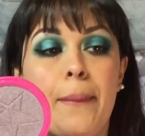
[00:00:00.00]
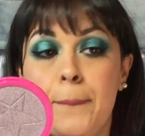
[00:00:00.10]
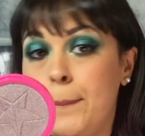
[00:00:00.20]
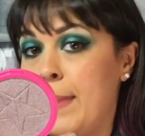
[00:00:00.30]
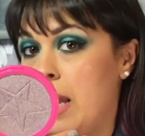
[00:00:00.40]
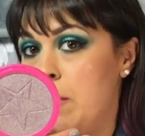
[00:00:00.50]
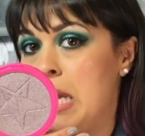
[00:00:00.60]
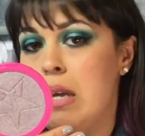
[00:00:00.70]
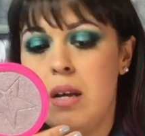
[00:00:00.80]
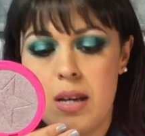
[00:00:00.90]

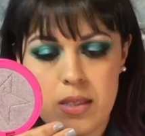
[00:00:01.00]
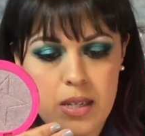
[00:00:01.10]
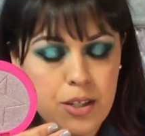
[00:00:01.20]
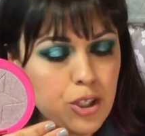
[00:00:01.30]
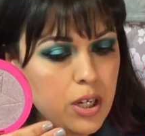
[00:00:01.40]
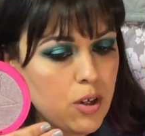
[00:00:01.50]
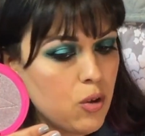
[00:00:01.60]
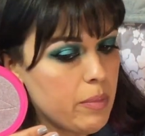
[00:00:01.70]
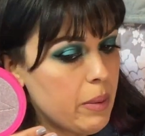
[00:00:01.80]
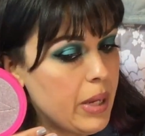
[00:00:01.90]
Maybe as an eyeshadow,
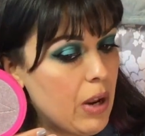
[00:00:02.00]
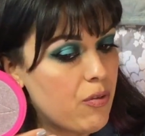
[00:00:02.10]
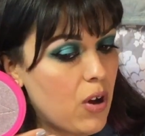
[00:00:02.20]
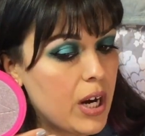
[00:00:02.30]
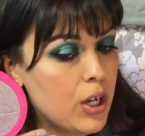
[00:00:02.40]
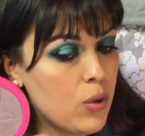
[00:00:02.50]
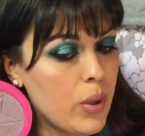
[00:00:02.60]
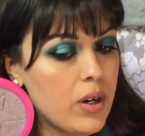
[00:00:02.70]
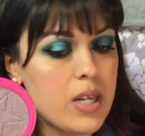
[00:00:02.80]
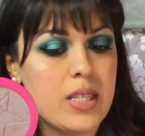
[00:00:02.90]
maybe I thought I could
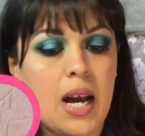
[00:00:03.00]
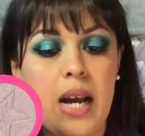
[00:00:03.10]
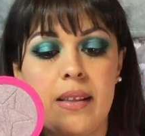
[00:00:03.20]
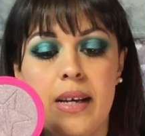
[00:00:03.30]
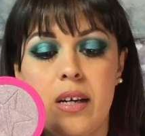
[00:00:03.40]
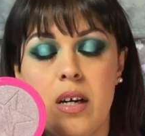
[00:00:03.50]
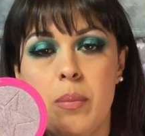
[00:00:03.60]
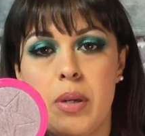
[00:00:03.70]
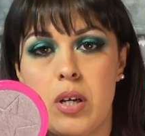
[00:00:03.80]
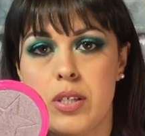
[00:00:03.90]
wear it as a highlighter,
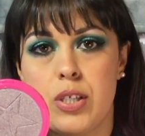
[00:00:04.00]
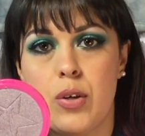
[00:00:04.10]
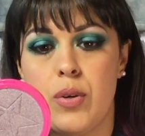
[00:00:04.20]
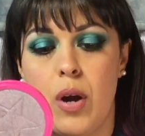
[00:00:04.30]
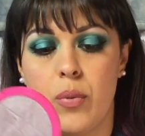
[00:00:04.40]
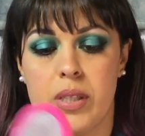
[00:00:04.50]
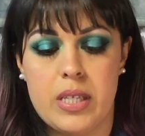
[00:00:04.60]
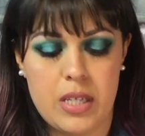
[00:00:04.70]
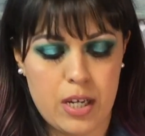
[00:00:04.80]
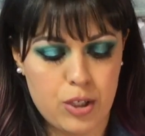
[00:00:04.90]
but also not really
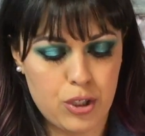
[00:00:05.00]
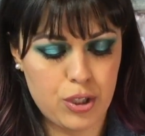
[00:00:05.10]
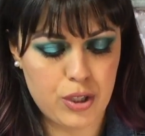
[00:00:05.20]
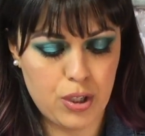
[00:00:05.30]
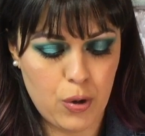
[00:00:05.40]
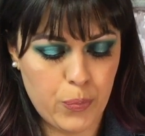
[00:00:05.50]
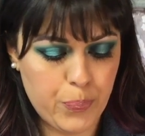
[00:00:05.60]
touched. So,